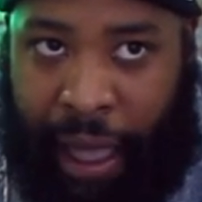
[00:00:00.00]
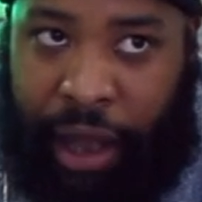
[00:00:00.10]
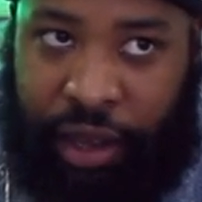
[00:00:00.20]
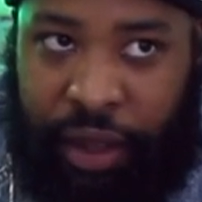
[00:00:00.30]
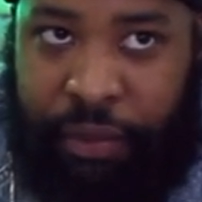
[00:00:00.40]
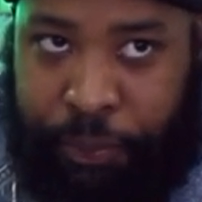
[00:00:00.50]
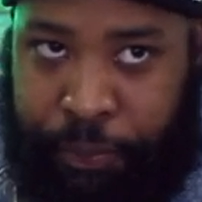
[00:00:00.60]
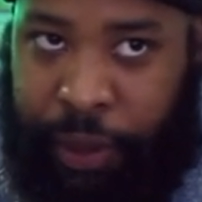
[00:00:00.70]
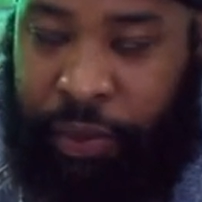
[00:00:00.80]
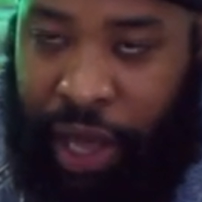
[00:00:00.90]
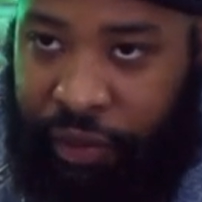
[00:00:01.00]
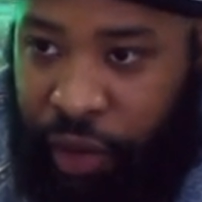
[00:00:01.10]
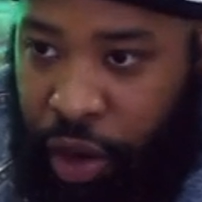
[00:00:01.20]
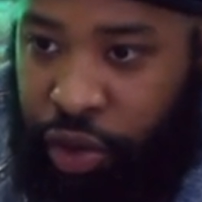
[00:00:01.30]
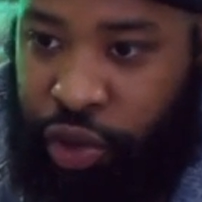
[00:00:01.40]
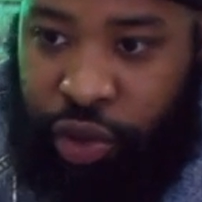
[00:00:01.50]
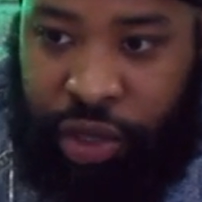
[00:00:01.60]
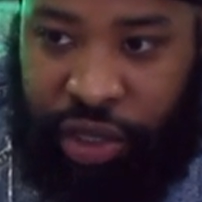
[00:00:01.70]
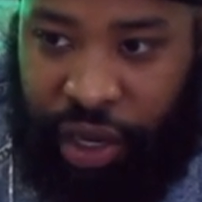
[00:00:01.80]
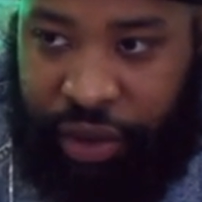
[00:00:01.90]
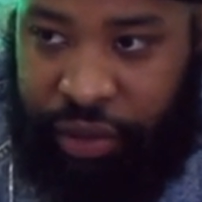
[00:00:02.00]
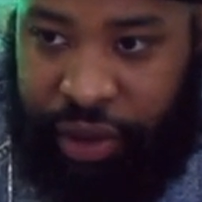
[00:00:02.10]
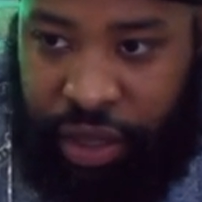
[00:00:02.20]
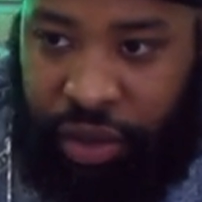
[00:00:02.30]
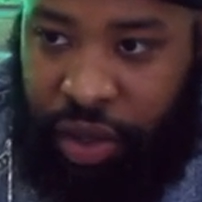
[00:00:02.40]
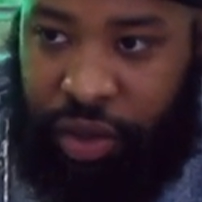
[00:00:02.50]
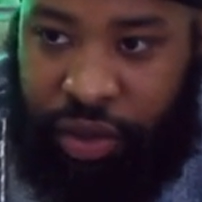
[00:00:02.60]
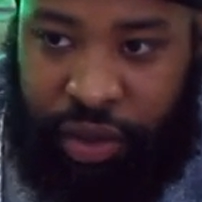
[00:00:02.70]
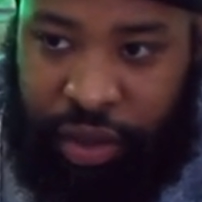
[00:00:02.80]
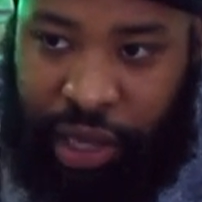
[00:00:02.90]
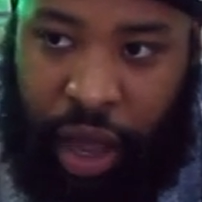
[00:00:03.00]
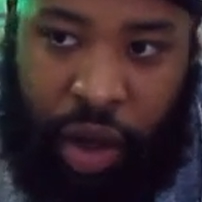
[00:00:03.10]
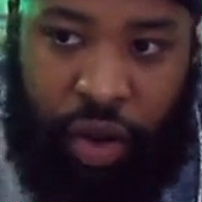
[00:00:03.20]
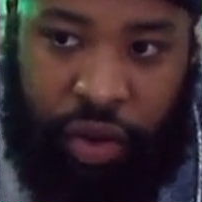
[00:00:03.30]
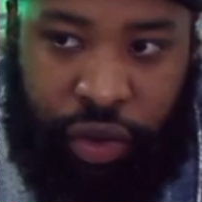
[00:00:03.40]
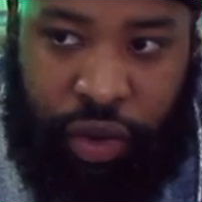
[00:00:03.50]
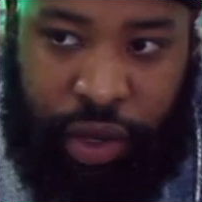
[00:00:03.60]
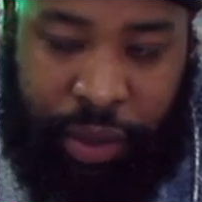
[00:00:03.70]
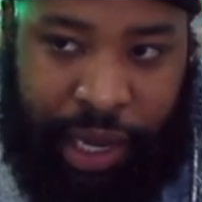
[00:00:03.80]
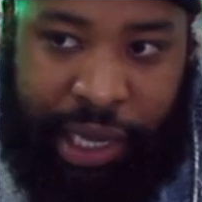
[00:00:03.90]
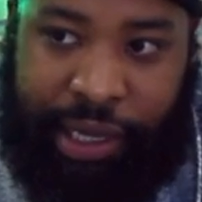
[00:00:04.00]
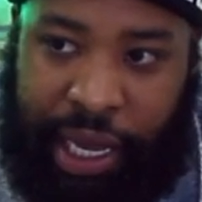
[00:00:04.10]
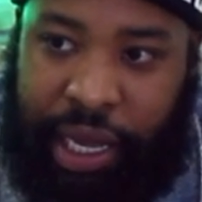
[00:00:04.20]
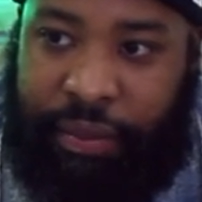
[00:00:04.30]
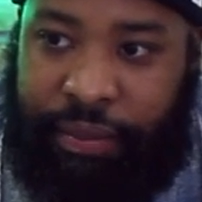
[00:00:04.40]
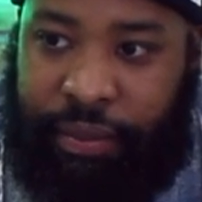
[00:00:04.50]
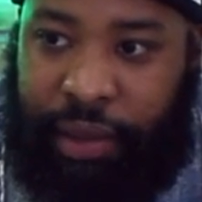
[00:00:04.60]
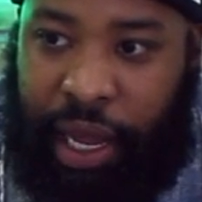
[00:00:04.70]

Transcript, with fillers: I look at people like Virgil, the Jerry Lorenzos, that whole crew, and I'm like, damn, like,